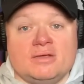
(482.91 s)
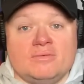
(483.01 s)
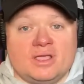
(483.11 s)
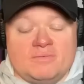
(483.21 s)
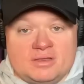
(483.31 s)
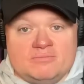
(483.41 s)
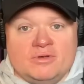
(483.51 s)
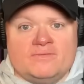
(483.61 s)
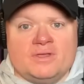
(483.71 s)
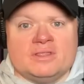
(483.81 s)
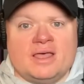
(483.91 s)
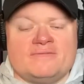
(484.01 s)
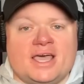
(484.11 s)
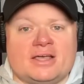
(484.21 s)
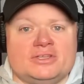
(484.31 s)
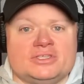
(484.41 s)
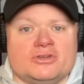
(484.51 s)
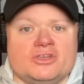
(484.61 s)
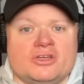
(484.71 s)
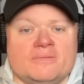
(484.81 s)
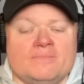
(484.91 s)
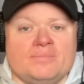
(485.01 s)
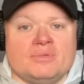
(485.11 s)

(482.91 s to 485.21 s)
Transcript: where he moved at left tackle his third year.